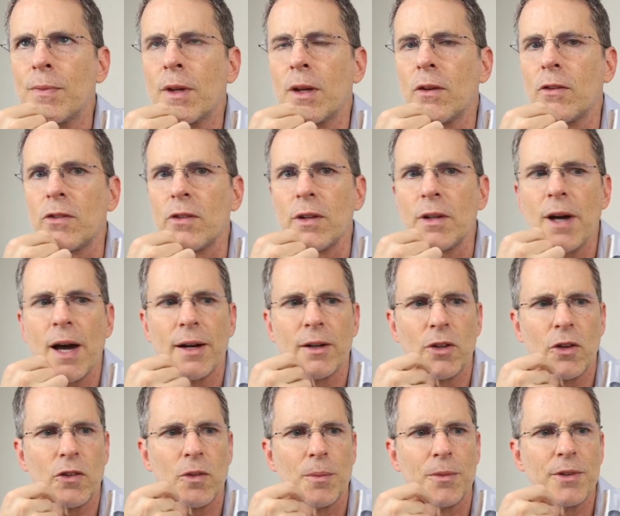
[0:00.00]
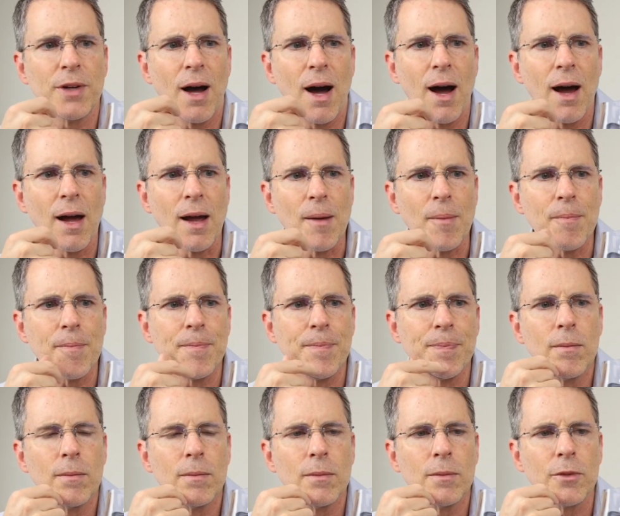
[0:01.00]
C kind of took some time
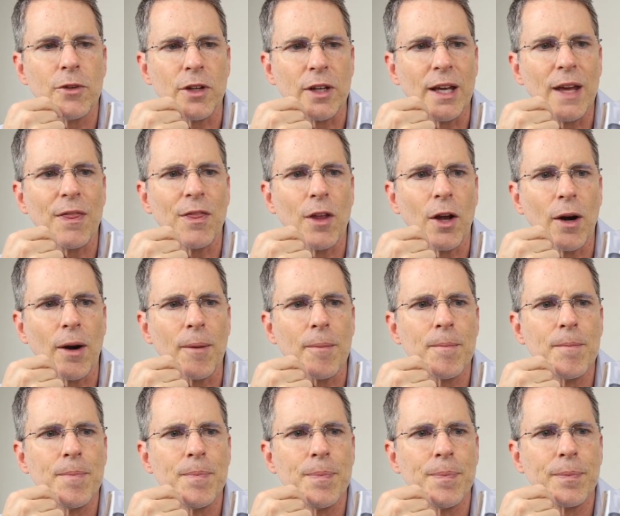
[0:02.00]
to get there.